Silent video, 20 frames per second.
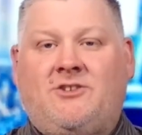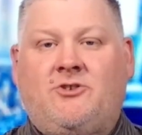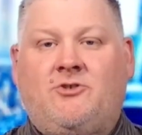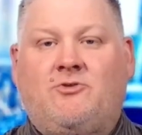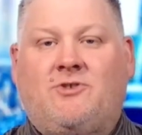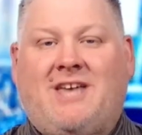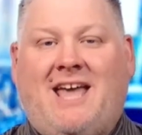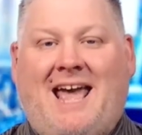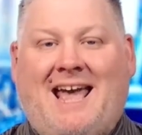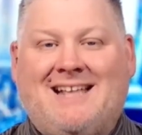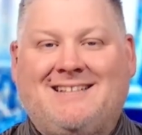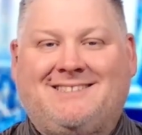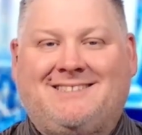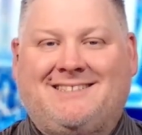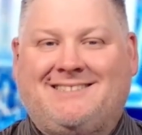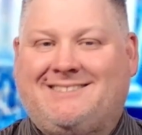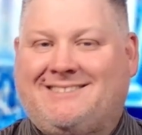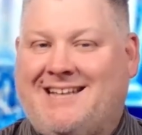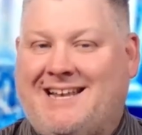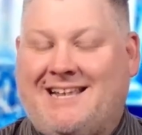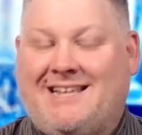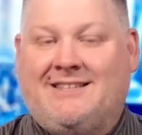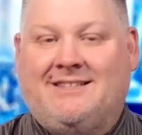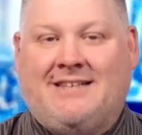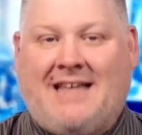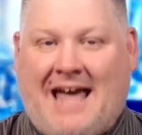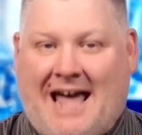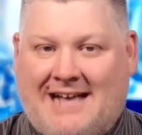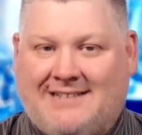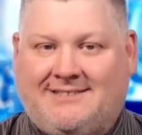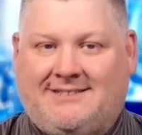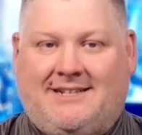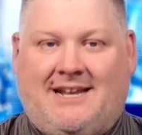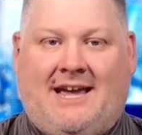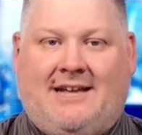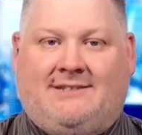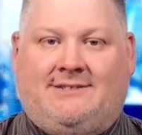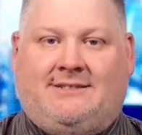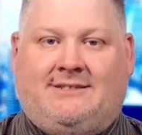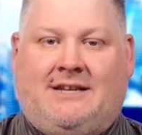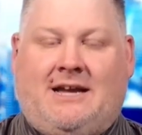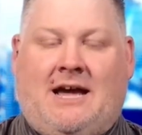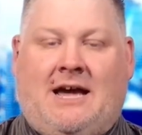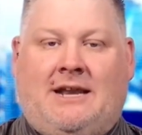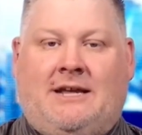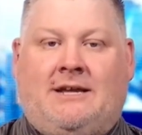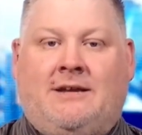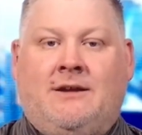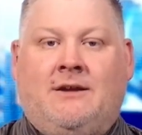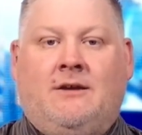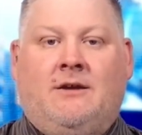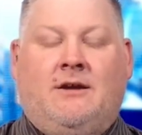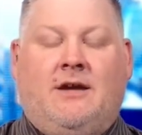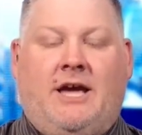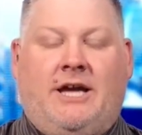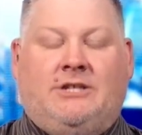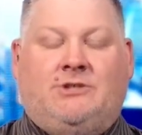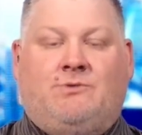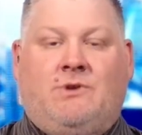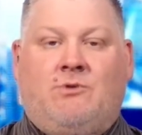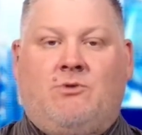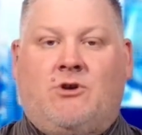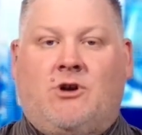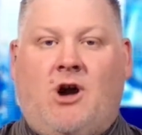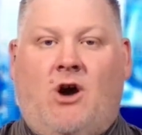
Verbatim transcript: to Kansas City last night, Scotty, as we were